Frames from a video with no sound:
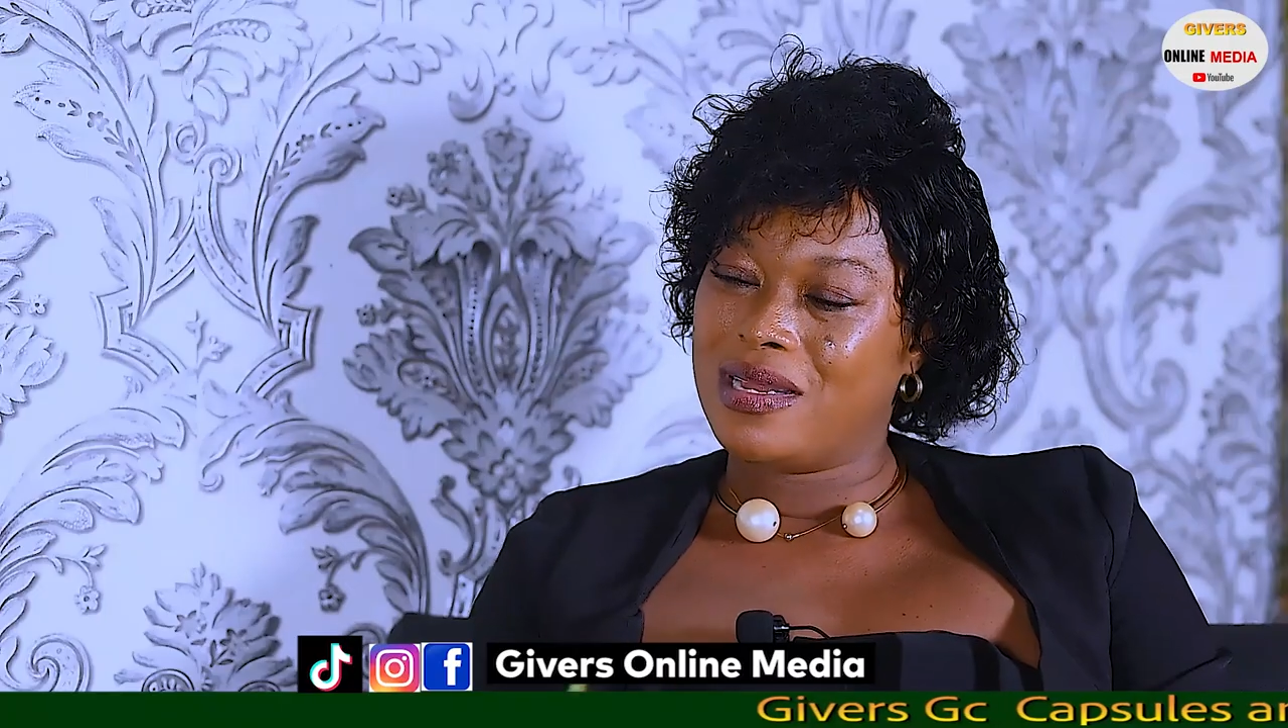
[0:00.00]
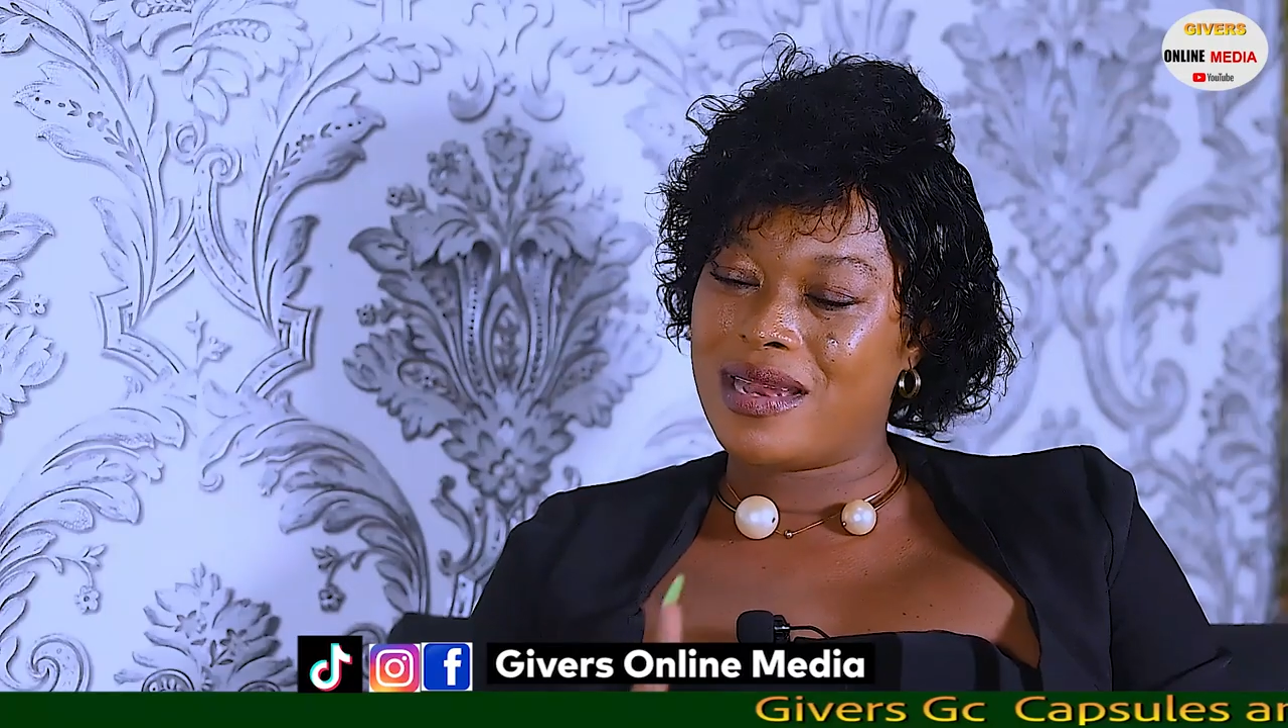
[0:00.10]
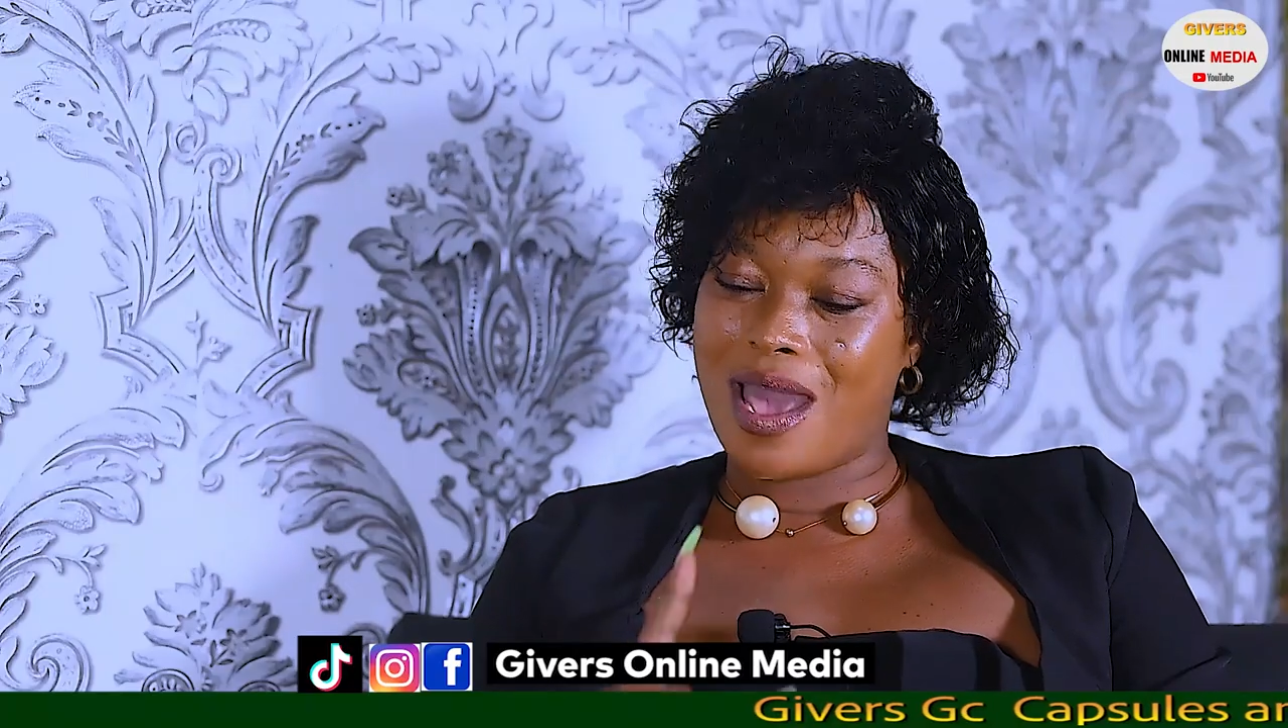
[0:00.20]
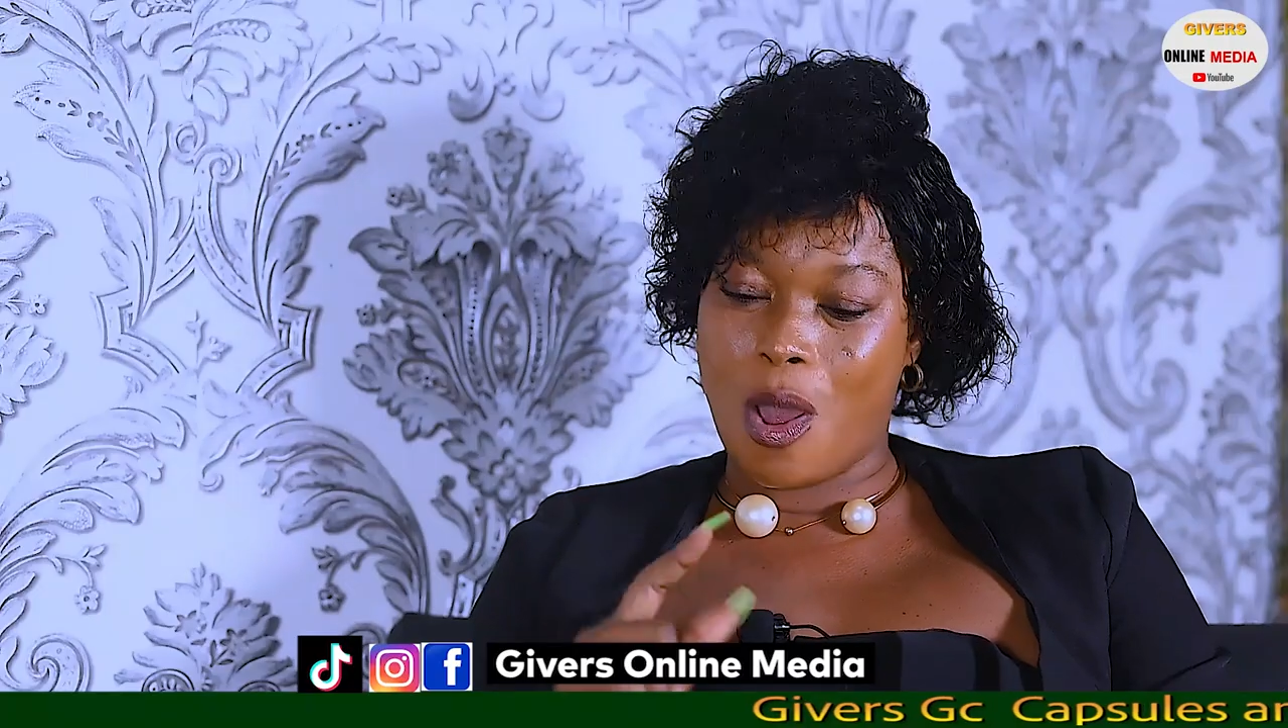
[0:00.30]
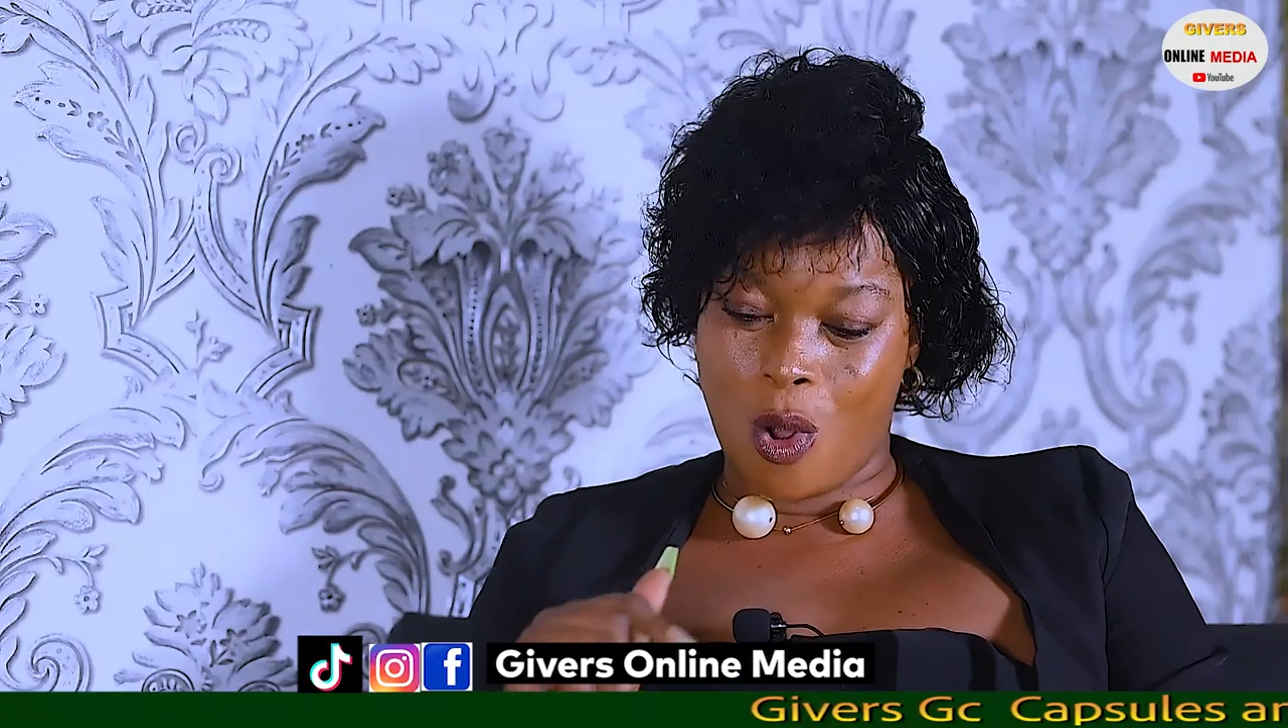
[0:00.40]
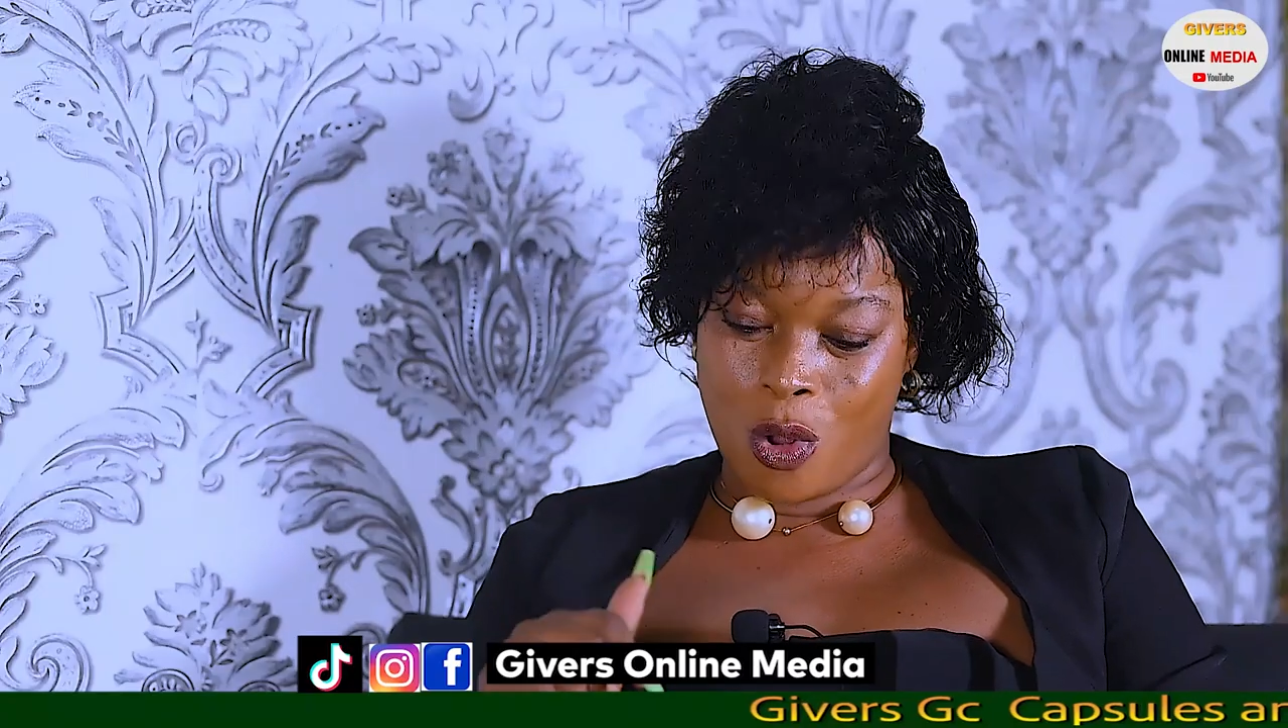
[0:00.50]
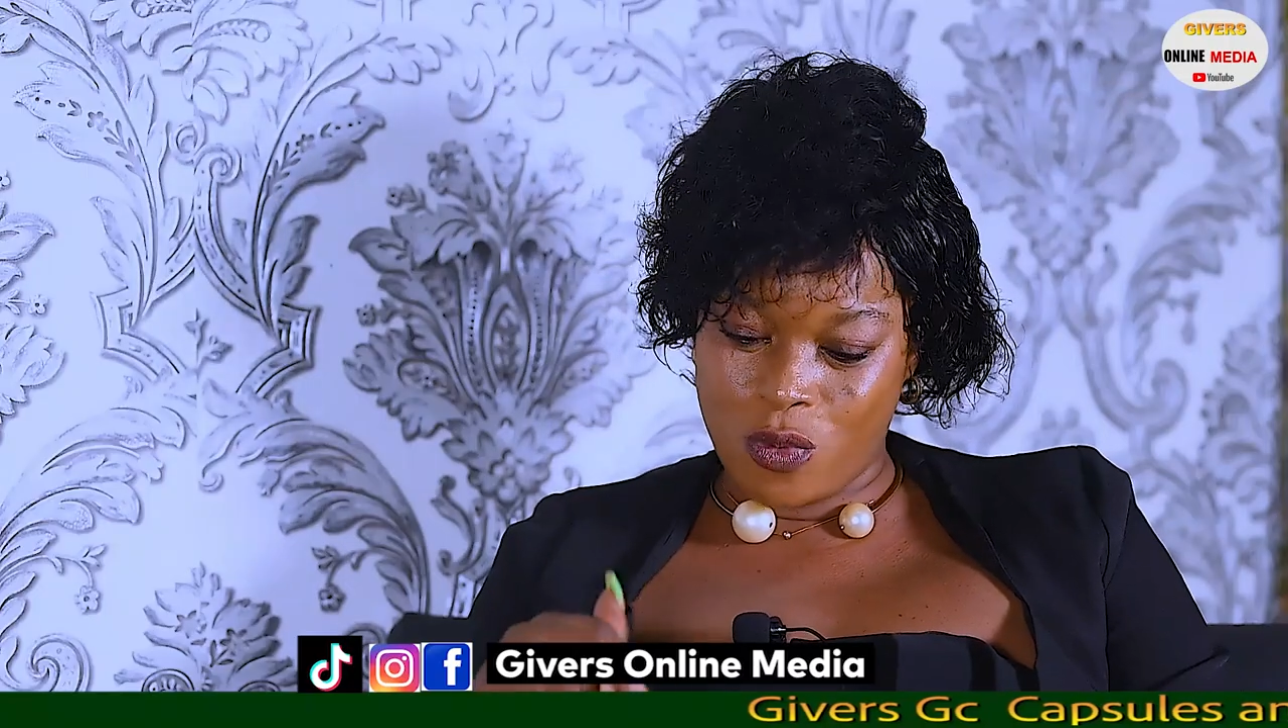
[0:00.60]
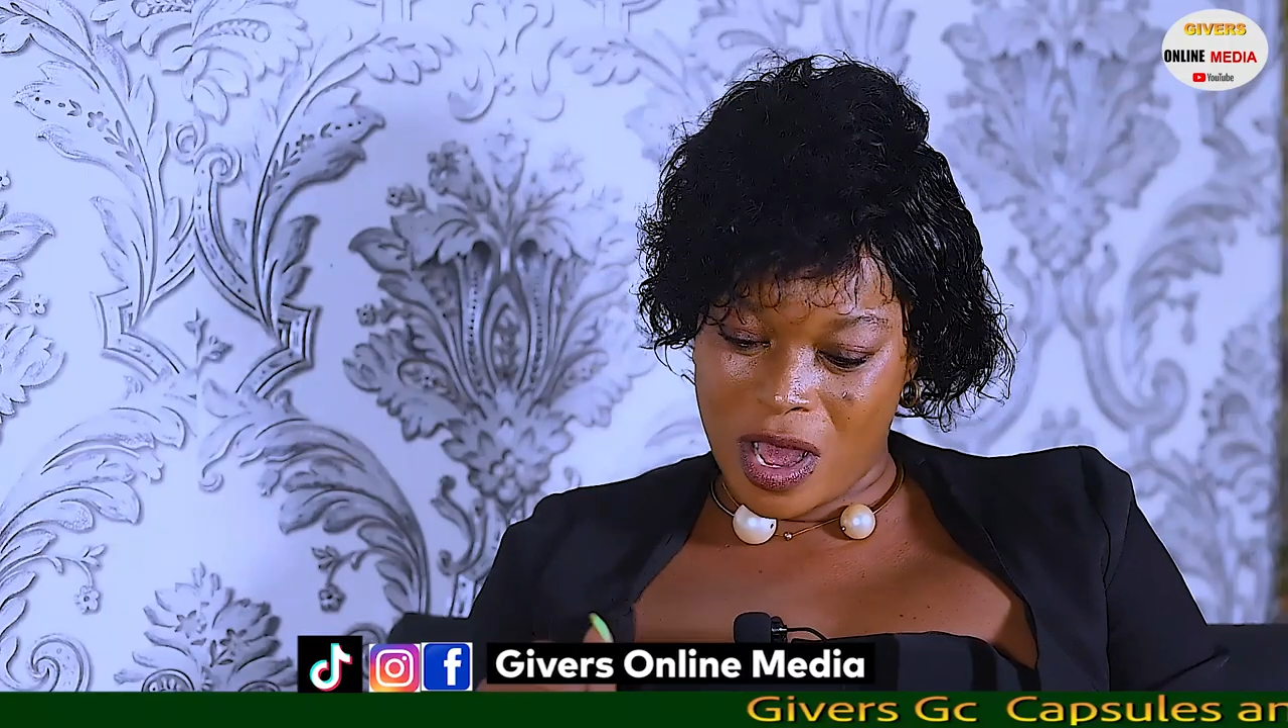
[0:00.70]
not on